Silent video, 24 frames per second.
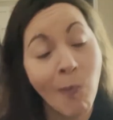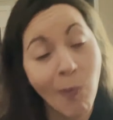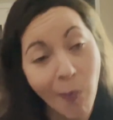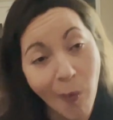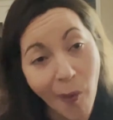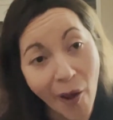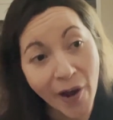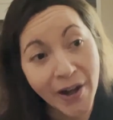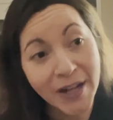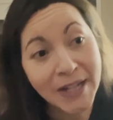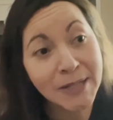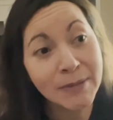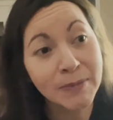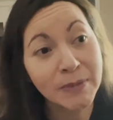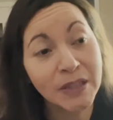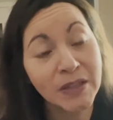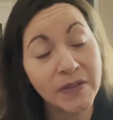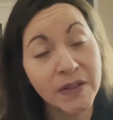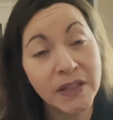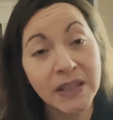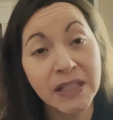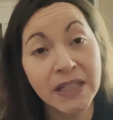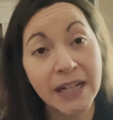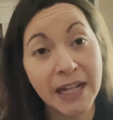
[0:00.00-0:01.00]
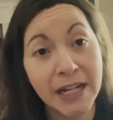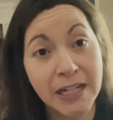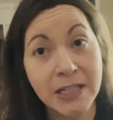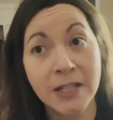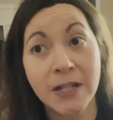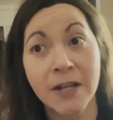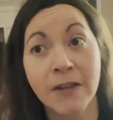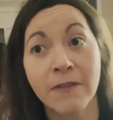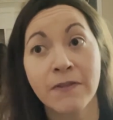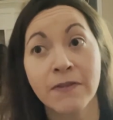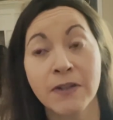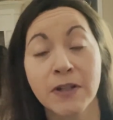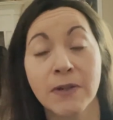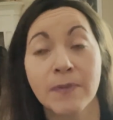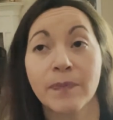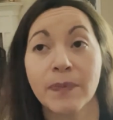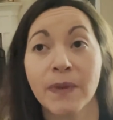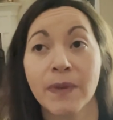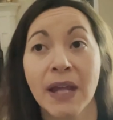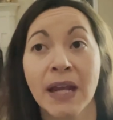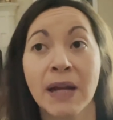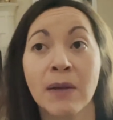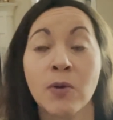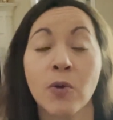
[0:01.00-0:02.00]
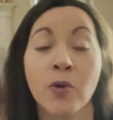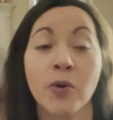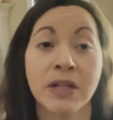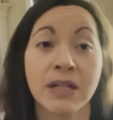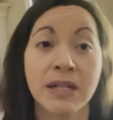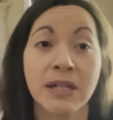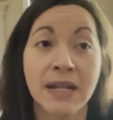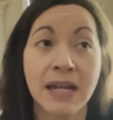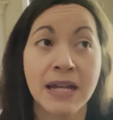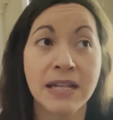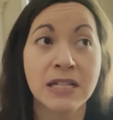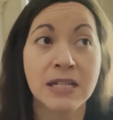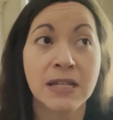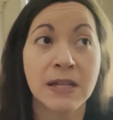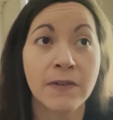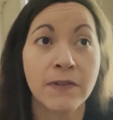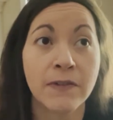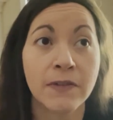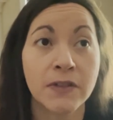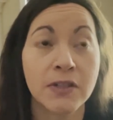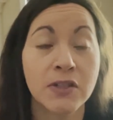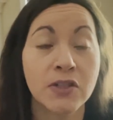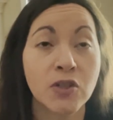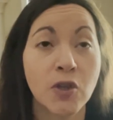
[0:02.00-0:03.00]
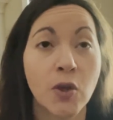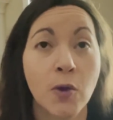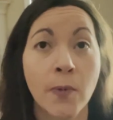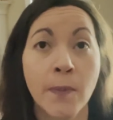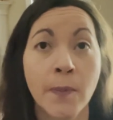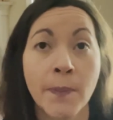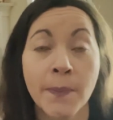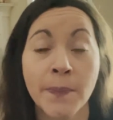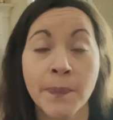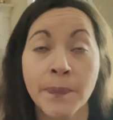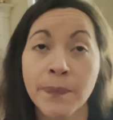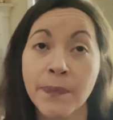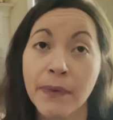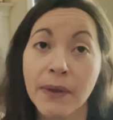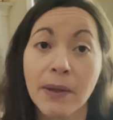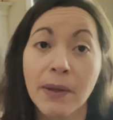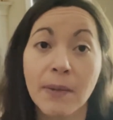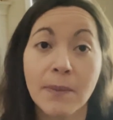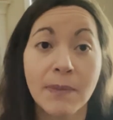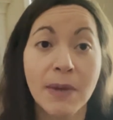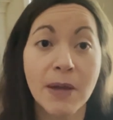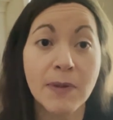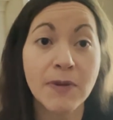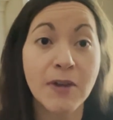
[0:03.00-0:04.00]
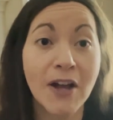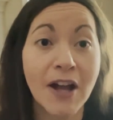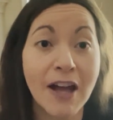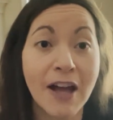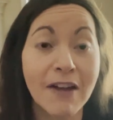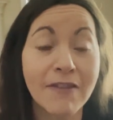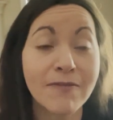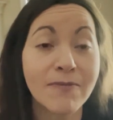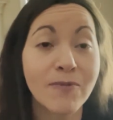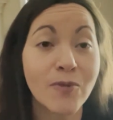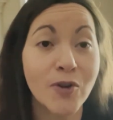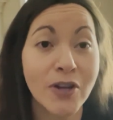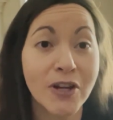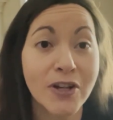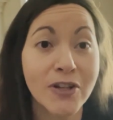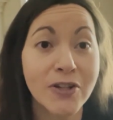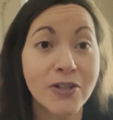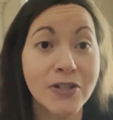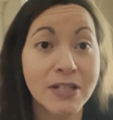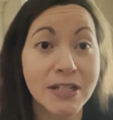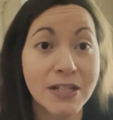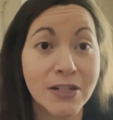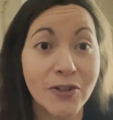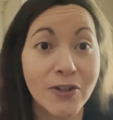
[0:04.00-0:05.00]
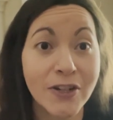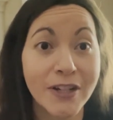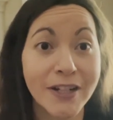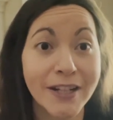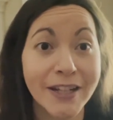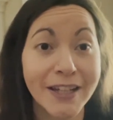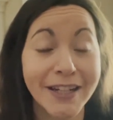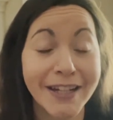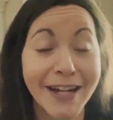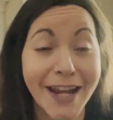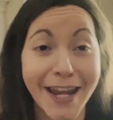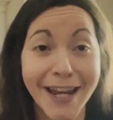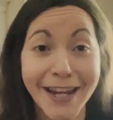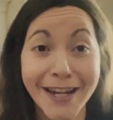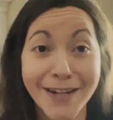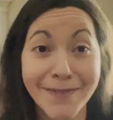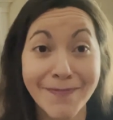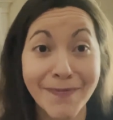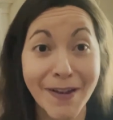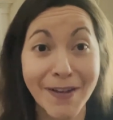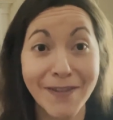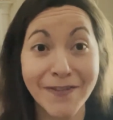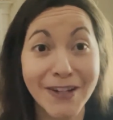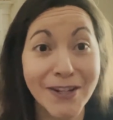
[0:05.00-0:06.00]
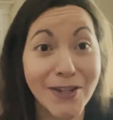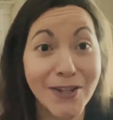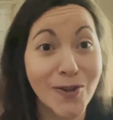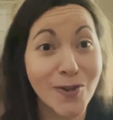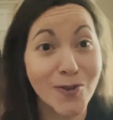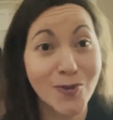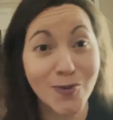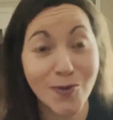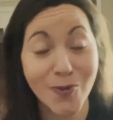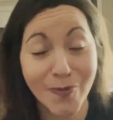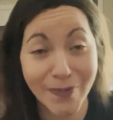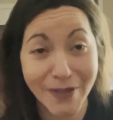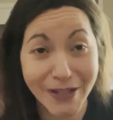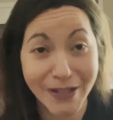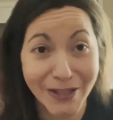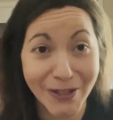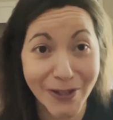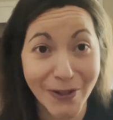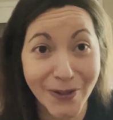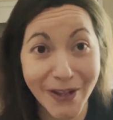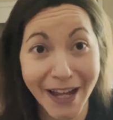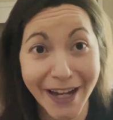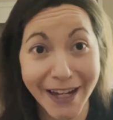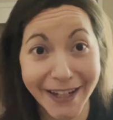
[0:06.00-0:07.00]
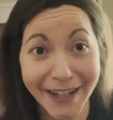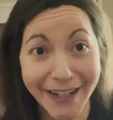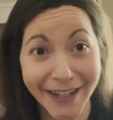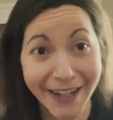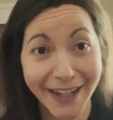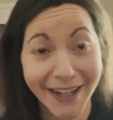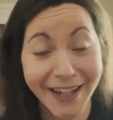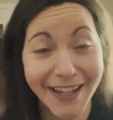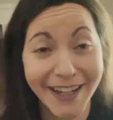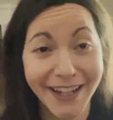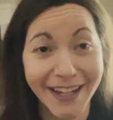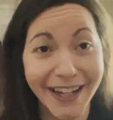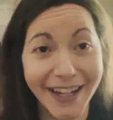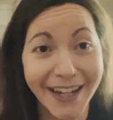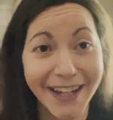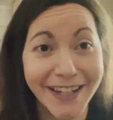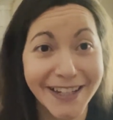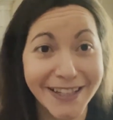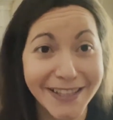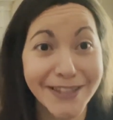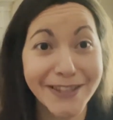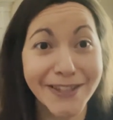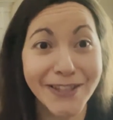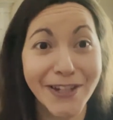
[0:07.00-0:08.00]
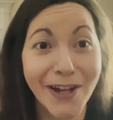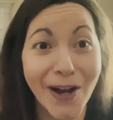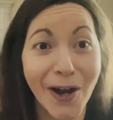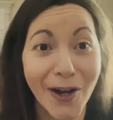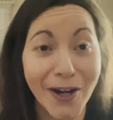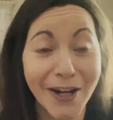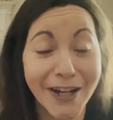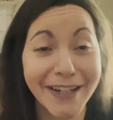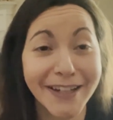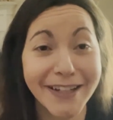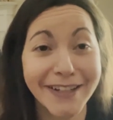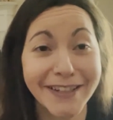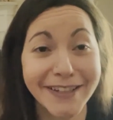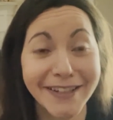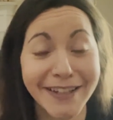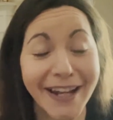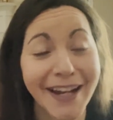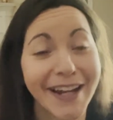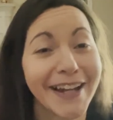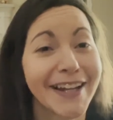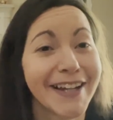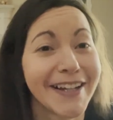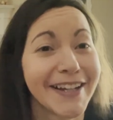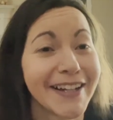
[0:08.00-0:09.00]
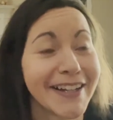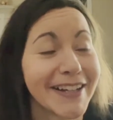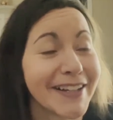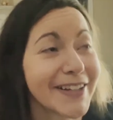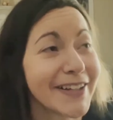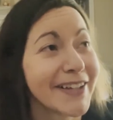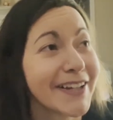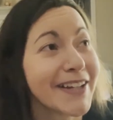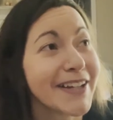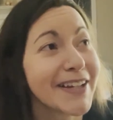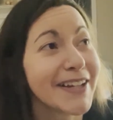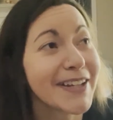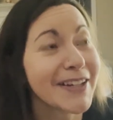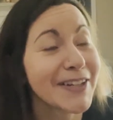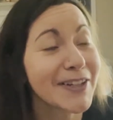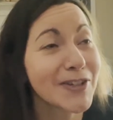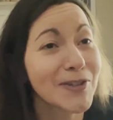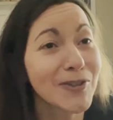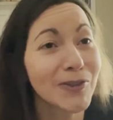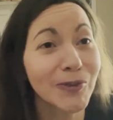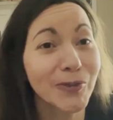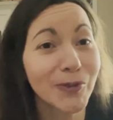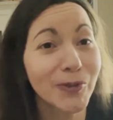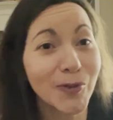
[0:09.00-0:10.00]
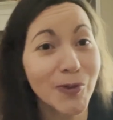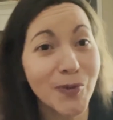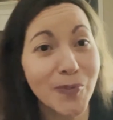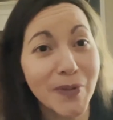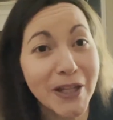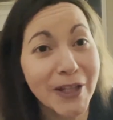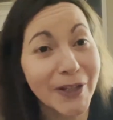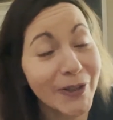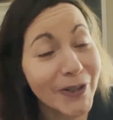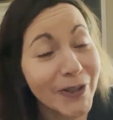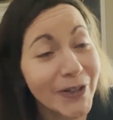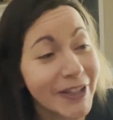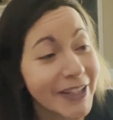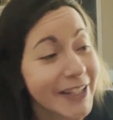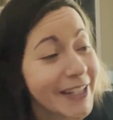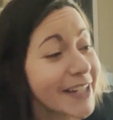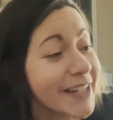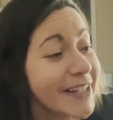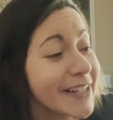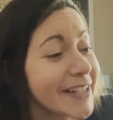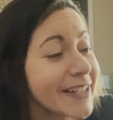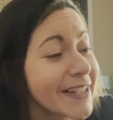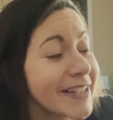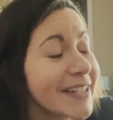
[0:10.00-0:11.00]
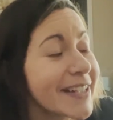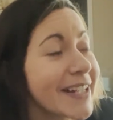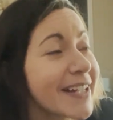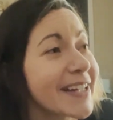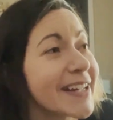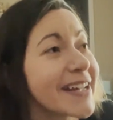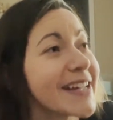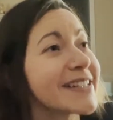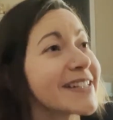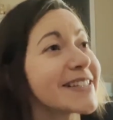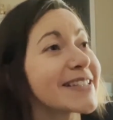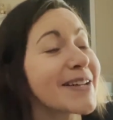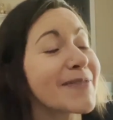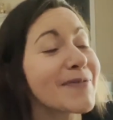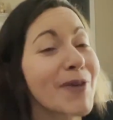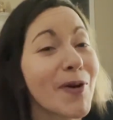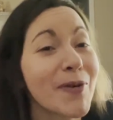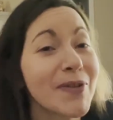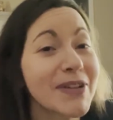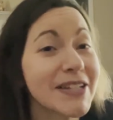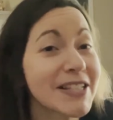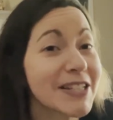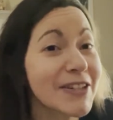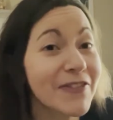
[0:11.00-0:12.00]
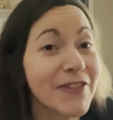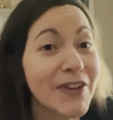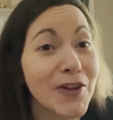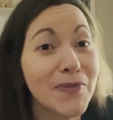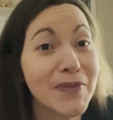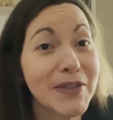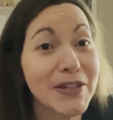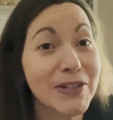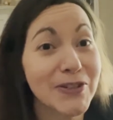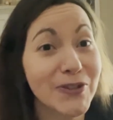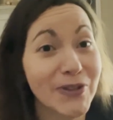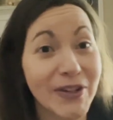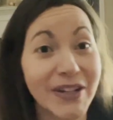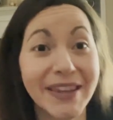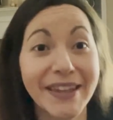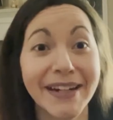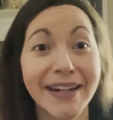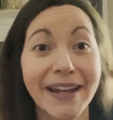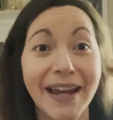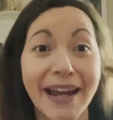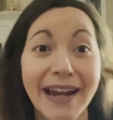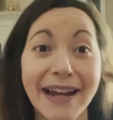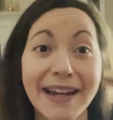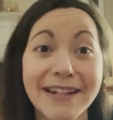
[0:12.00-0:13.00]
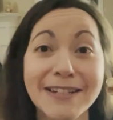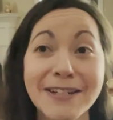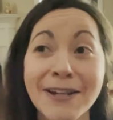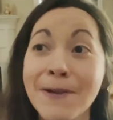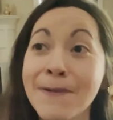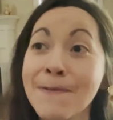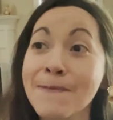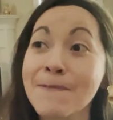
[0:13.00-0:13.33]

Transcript: I am leaving the night shift and going to day shift. So maybe I'll have more energy during the day and my videos won't be so like dark and gloomy looking because I'm always filming during the night.